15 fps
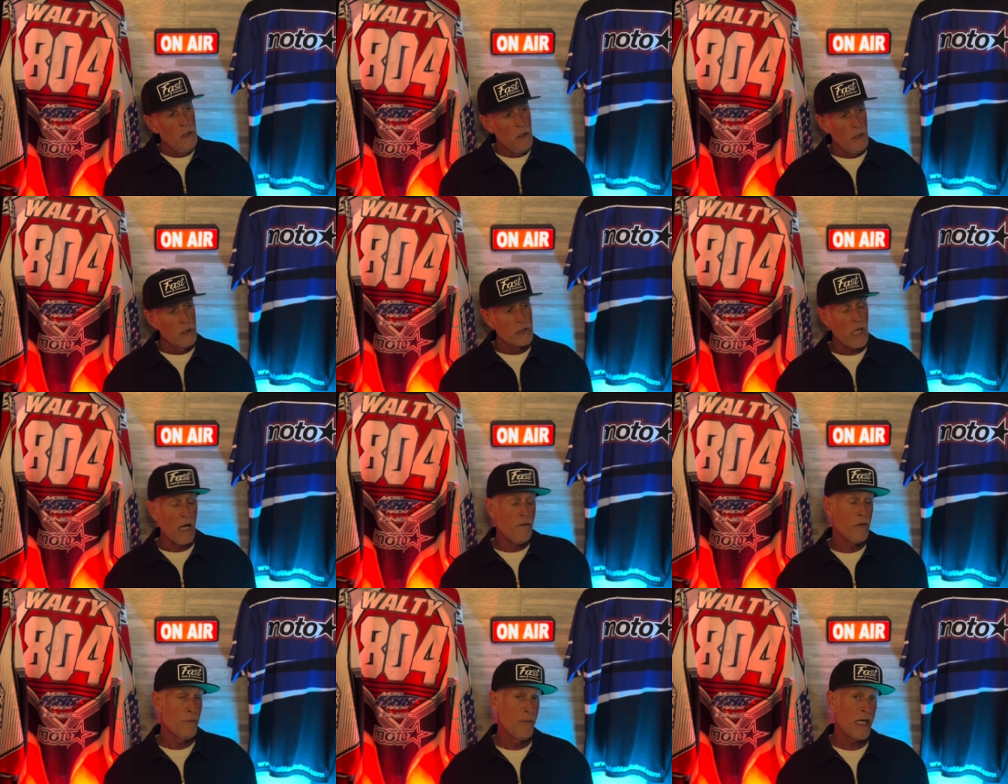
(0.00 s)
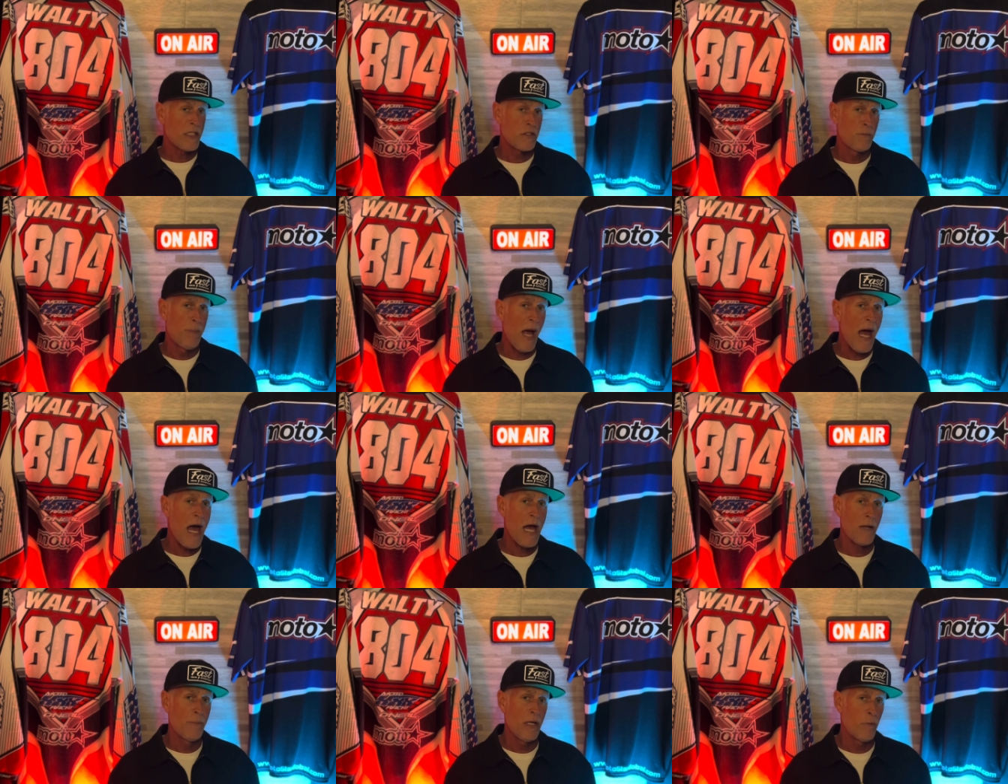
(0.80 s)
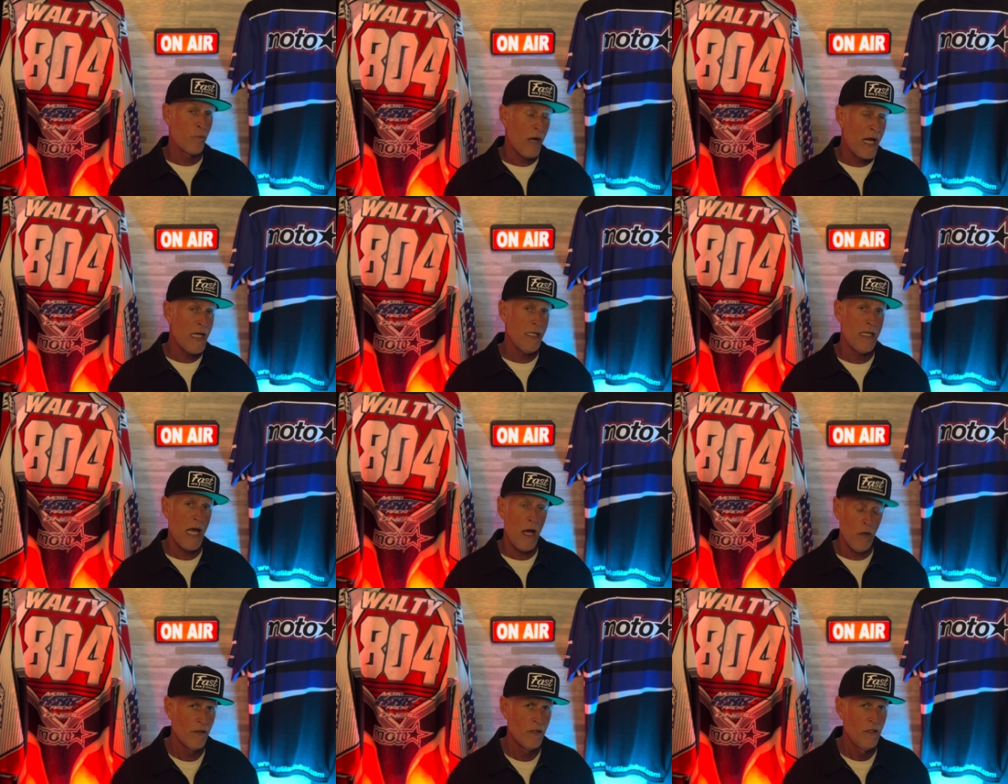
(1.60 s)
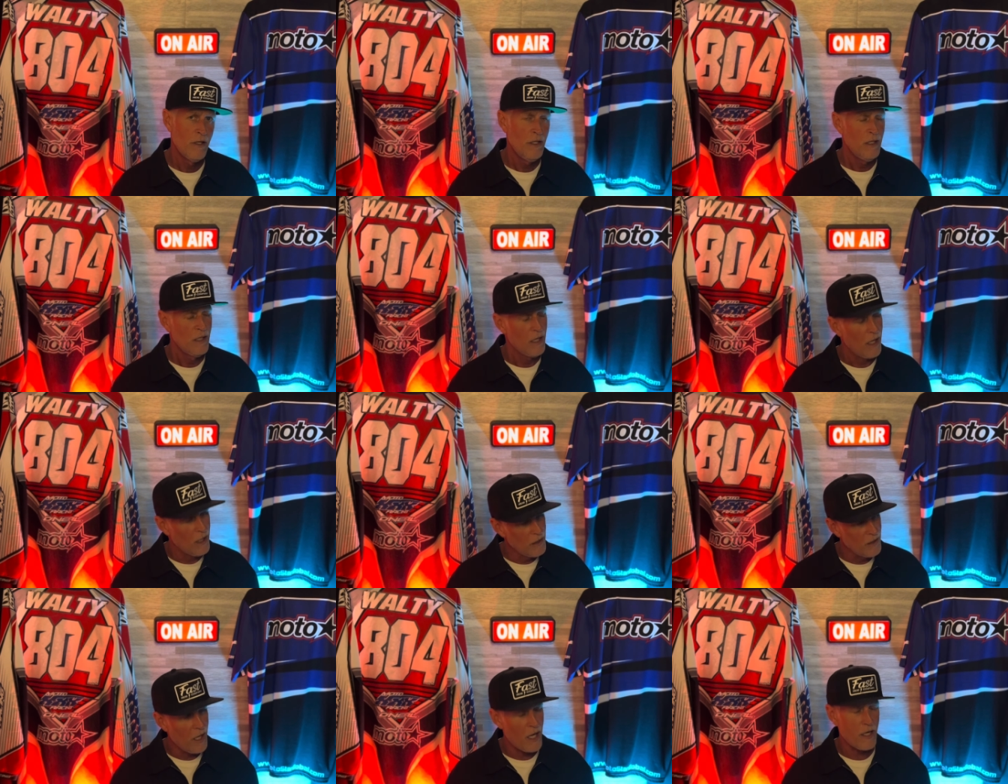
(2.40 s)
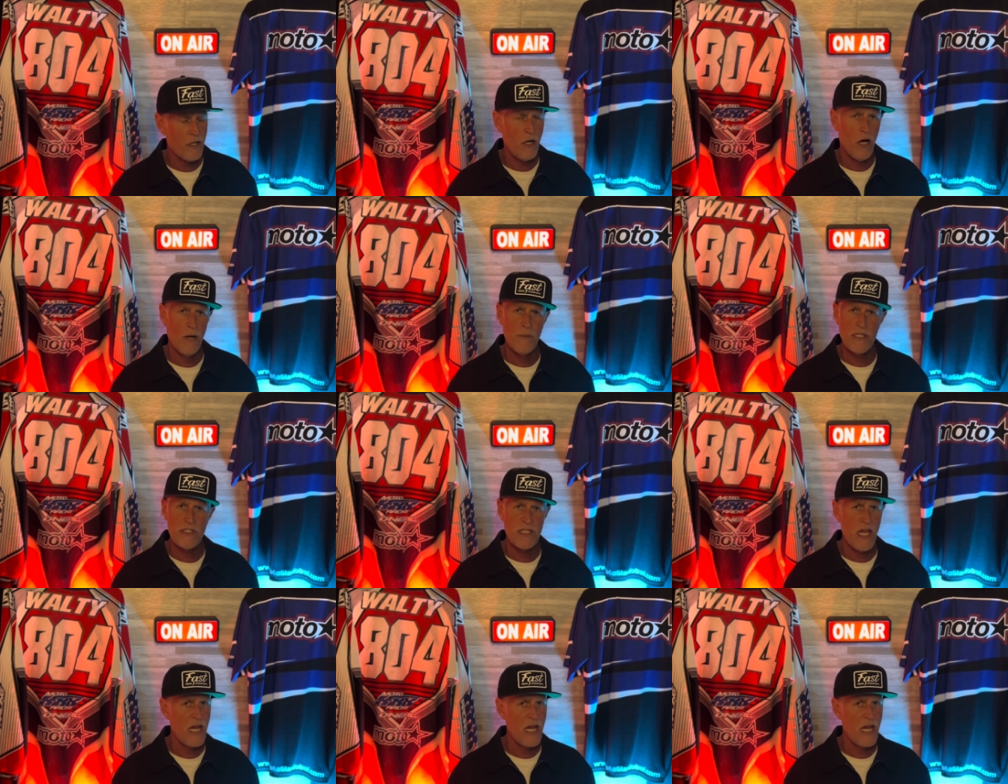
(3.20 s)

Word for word: It's kind of a mixed bag, but right now, a lot of comments.